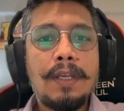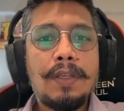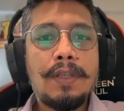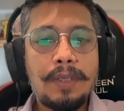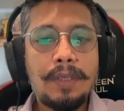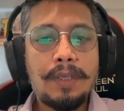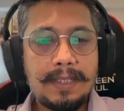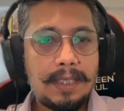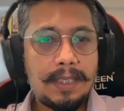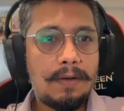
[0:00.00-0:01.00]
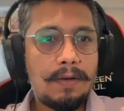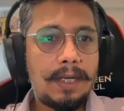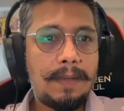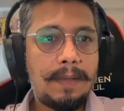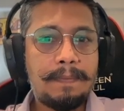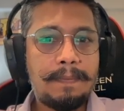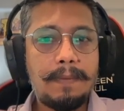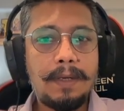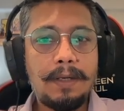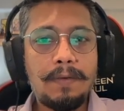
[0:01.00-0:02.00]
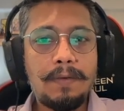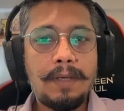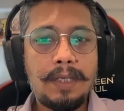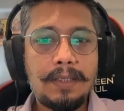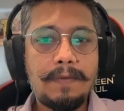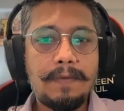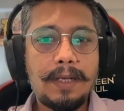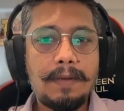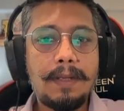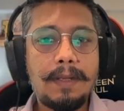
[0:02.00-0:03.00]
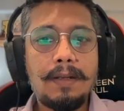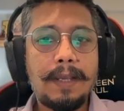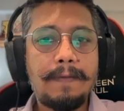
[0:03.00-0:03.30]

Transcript: So you will see already pre-built 2 is available, like